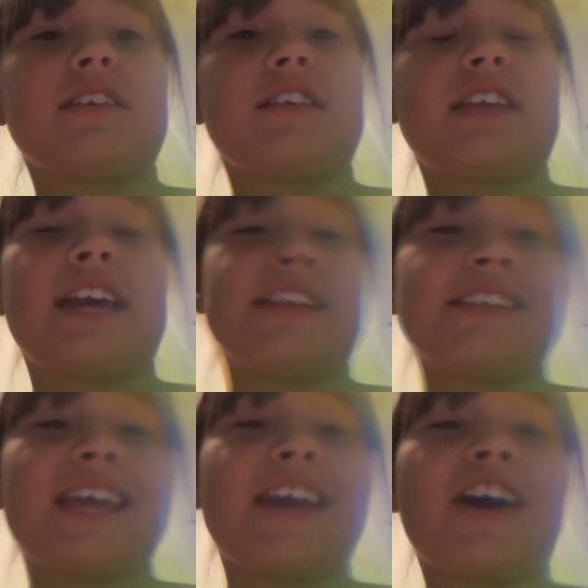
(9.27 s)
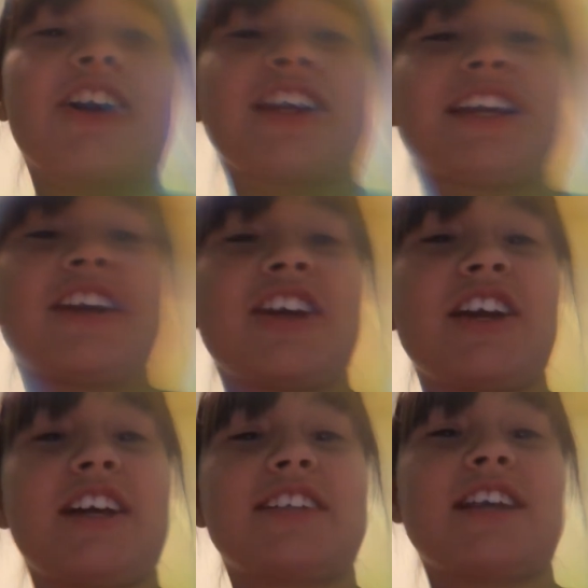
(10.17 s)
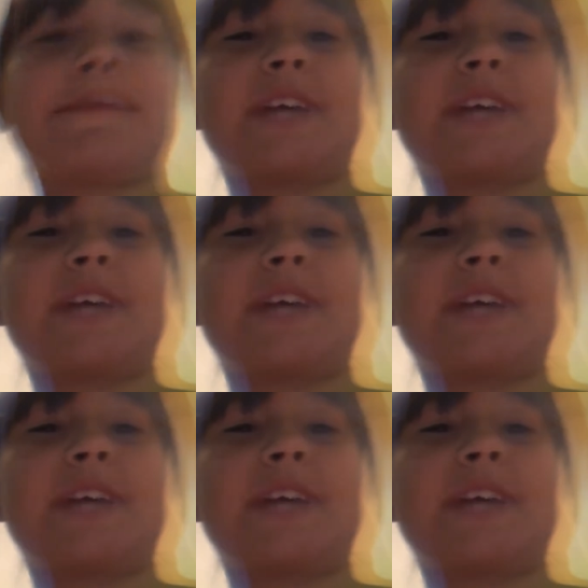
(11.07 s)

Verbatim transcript: yes, they are here, except